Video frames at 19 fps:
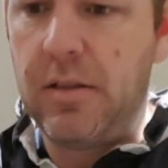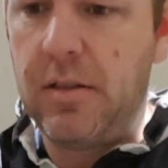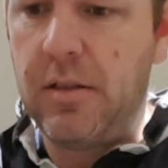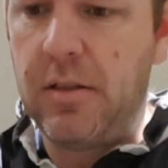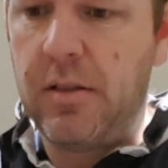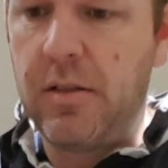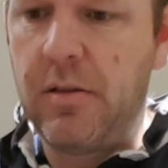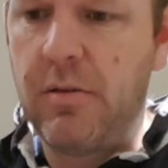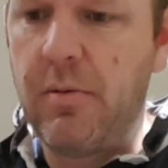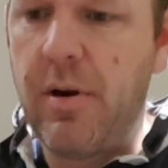
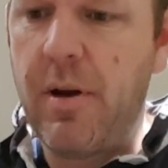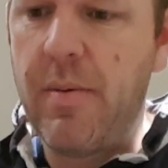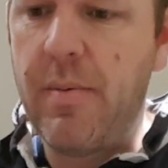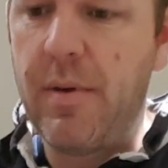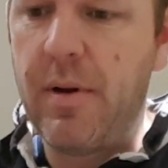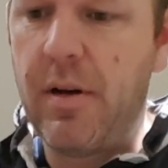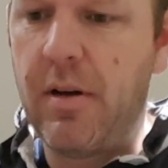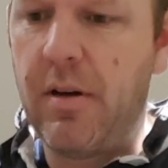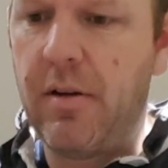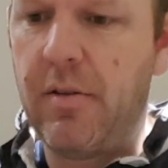scrape
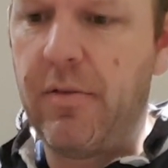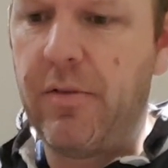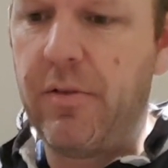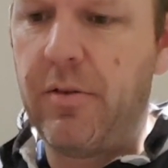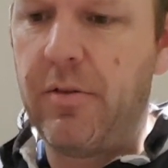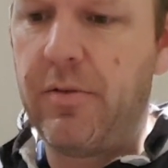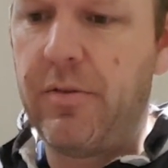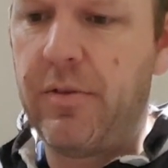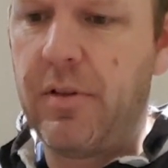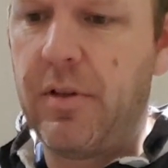the knife
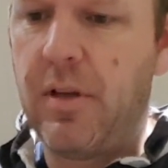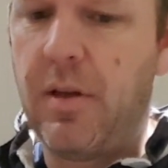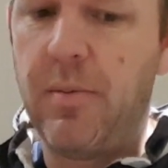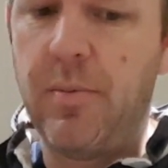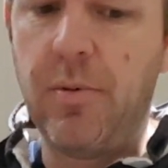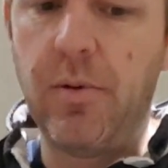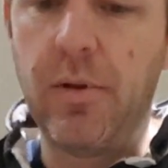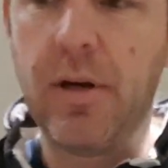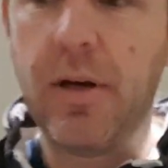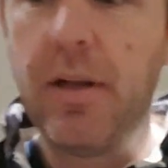off, just
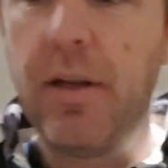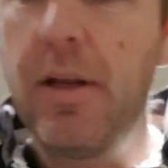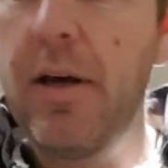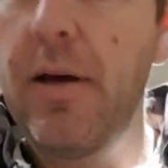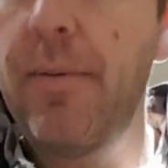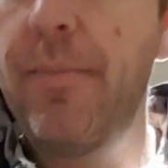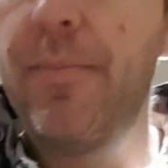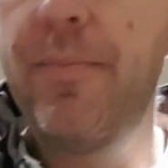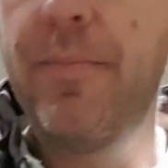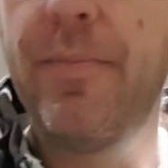keep all that in there.
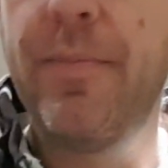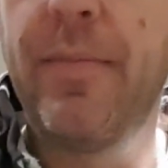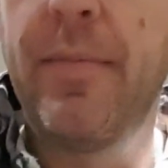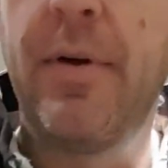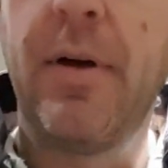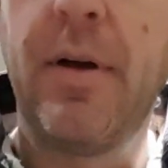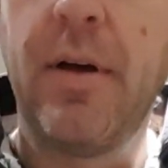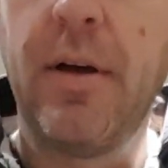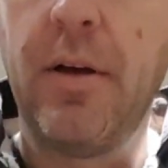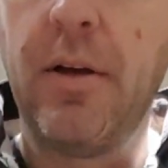
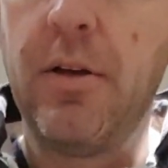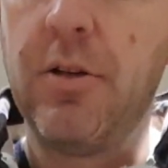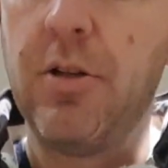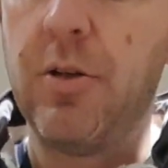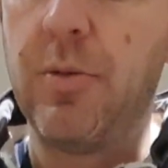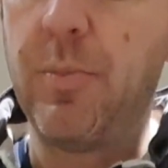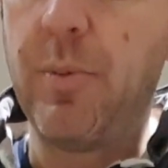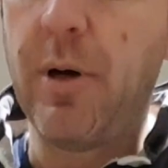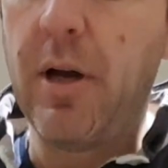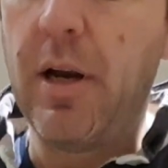
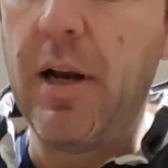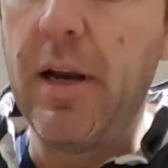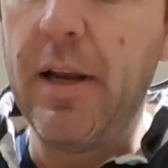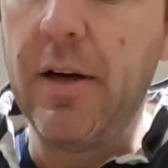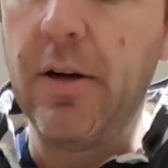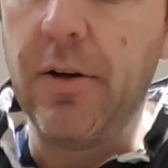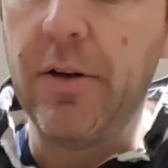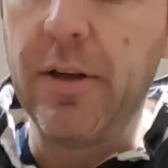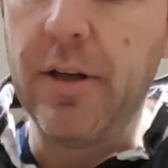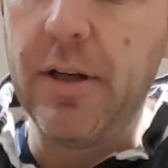Just put a lid
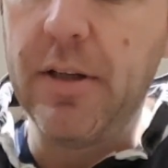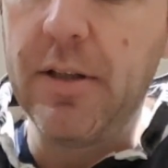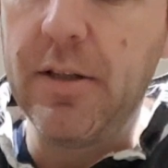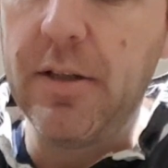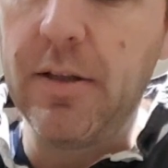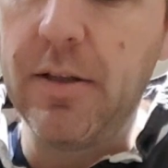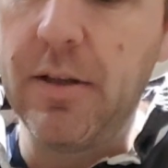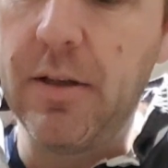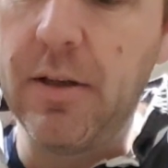on this